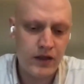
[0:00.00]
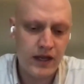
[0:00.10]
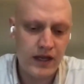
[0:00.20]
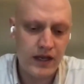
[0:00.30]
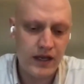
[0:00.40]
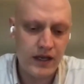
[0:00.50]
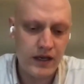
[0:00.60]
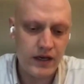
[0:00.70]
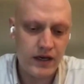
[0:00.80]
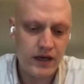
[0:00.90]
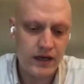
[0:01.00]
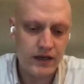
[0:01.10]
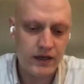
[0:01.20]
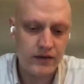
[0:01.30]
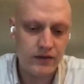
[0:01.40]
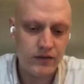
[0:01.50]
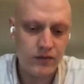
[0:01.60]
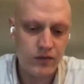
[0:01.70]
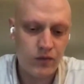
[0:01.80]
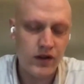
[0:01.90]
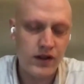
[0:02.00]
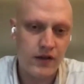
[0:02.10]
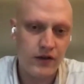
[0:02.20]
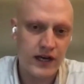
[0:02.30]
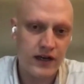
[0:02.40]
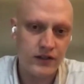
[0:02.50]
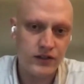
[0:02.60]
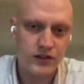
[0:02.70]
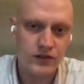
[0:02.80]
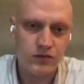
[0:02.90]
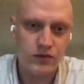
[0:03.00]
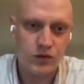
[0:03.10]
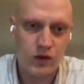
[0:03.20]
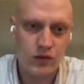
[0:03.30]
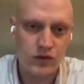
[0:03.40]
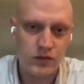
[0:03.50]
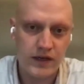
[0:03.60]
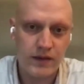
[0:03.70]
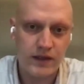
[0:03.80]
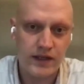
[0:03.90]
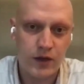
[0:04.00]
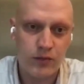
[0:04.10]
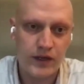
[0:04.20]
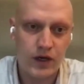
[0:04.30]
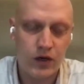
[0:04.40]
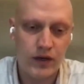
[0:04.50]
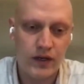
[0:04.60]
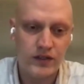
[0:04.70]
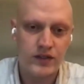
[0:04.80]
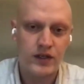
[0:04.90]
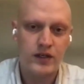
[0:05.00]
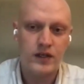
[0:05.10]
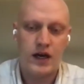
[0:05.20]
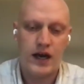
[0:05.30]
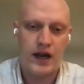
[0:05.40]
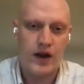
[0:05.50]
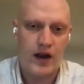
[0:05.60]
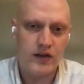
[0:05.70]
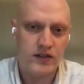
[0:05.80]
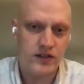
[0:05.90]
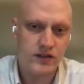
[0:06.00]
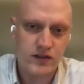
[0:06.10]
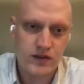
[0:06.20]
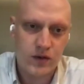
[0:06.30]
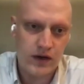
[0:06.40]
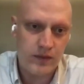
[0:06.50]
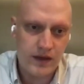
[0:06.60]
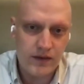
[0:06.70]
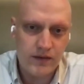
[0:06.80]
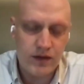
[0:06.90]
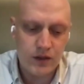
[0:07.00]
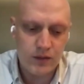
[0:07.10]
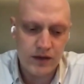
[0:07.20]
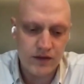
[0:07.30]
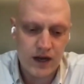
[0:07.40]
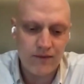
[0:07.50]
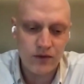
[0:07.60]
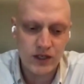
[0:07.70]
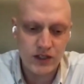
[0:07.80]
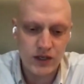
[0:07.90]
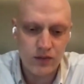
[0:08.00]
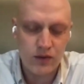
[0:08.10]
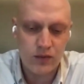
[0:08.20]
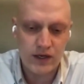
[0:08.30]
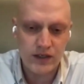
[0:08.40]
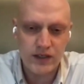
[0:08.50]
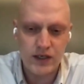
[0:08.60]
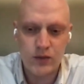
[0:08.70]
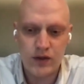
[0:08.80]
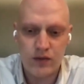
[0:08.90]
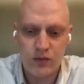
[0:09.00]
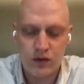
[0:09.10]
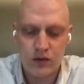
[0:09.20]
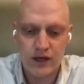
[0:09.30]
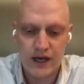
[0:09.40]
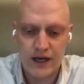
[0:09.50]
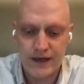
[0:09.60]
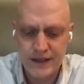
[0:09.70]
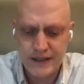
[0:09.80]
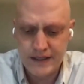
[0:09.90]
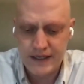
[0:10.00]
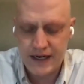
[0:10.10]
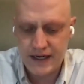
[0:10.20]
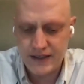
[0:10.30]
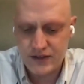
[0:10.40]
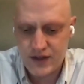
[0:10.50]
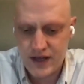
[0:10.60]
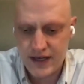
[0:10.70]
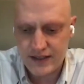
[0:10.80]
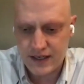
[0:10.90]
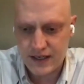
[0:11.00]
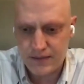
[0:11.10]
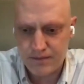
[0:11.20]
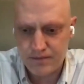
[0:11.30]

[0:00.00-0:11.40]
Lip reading: The one of the other challenges, just while we're speaking about the LPO, is and this is going to be a little bit of the conversation that we continue with Julian, is that